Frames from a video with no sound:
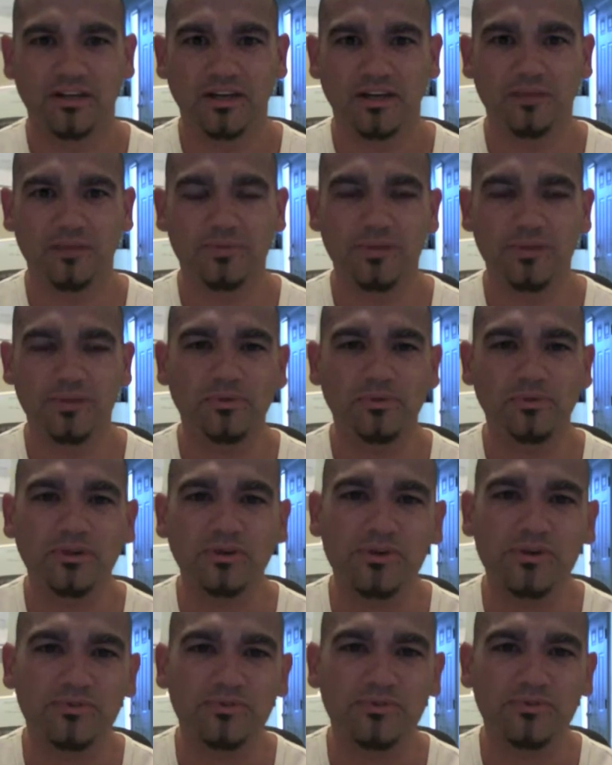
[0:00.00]
And people are
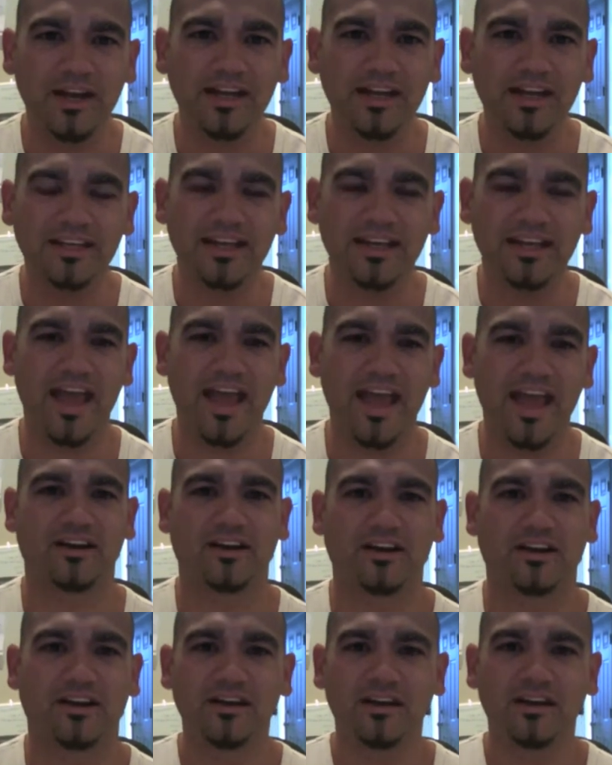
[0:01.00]
afraid to care.
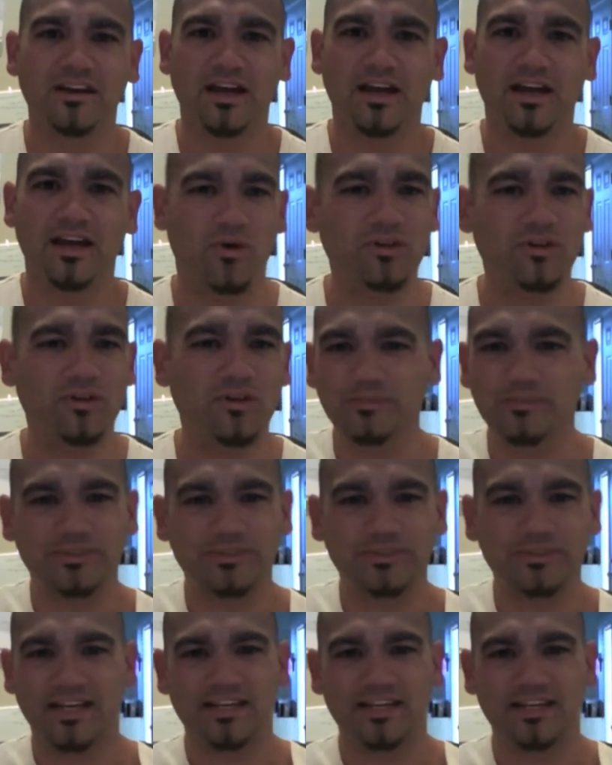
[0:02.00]
And all I'm
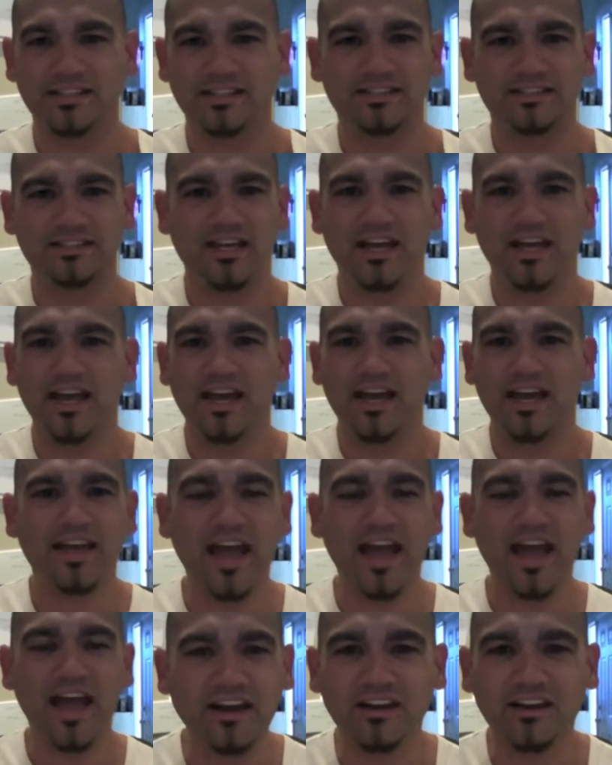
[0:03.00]
saying is,
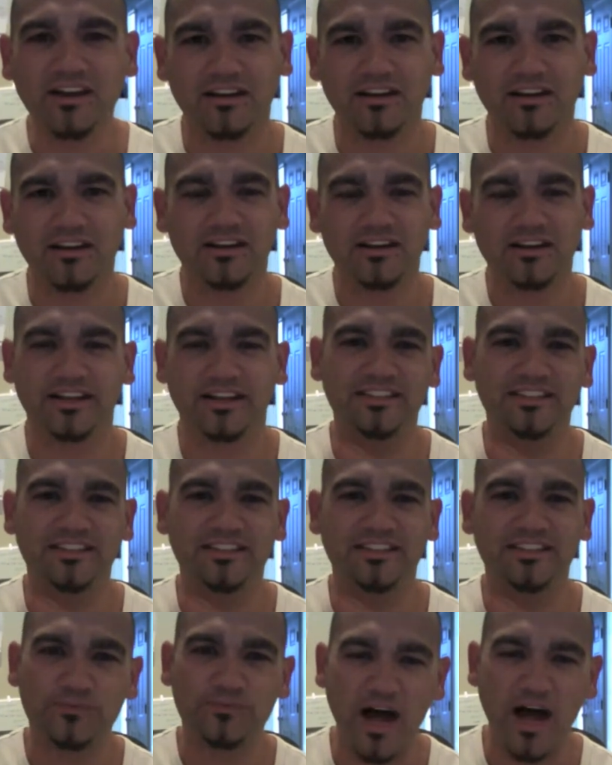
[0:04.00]
care. It's
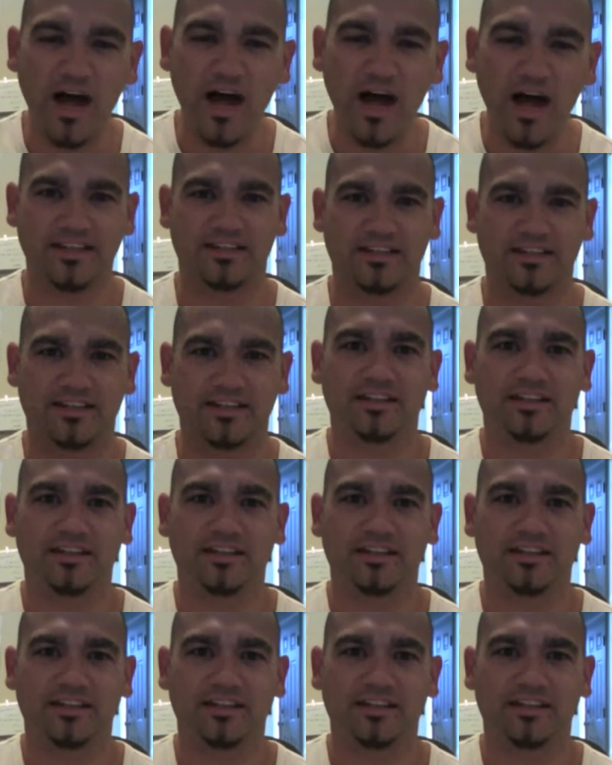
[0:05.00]
fine.